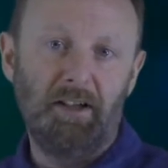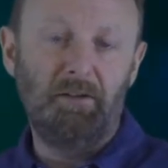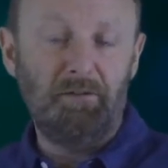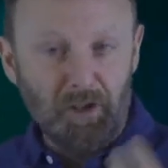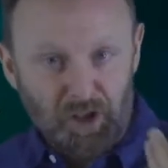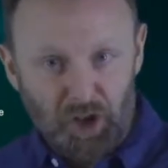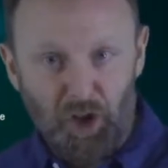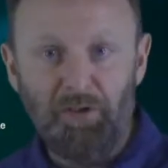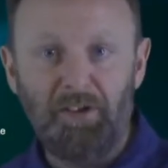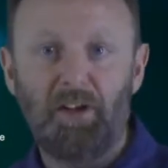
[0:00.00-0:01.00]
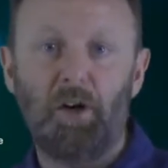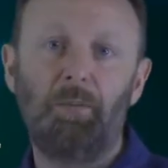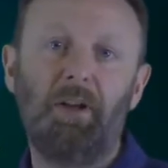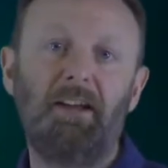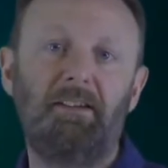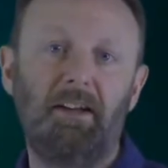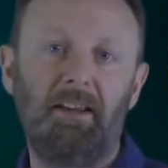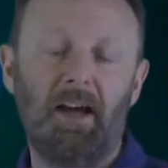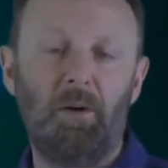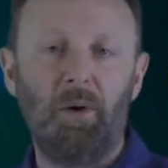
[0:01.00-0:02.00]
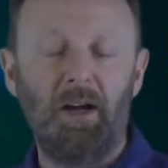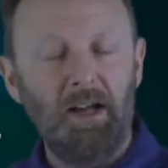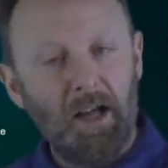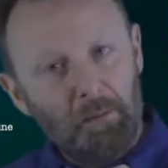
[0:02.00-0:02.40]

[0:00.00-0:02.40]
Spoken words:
We've reduced the complexity that way,